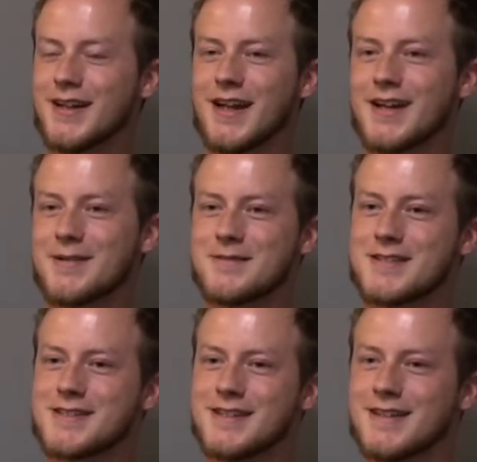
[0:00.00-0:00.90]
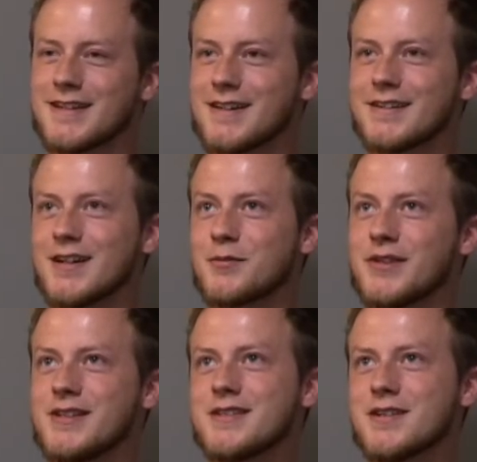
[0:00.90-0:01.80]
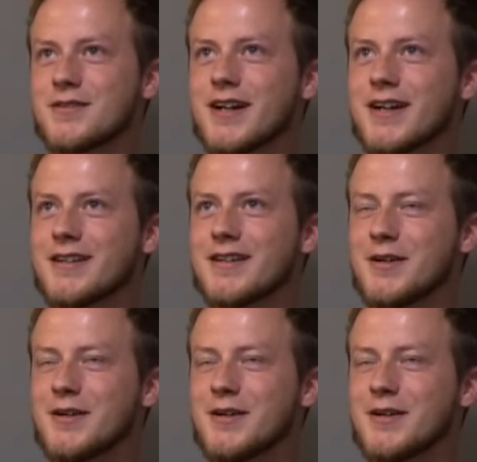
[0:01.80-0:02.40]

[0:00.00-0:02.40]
and I'm just sitting there like, "Please don't rain,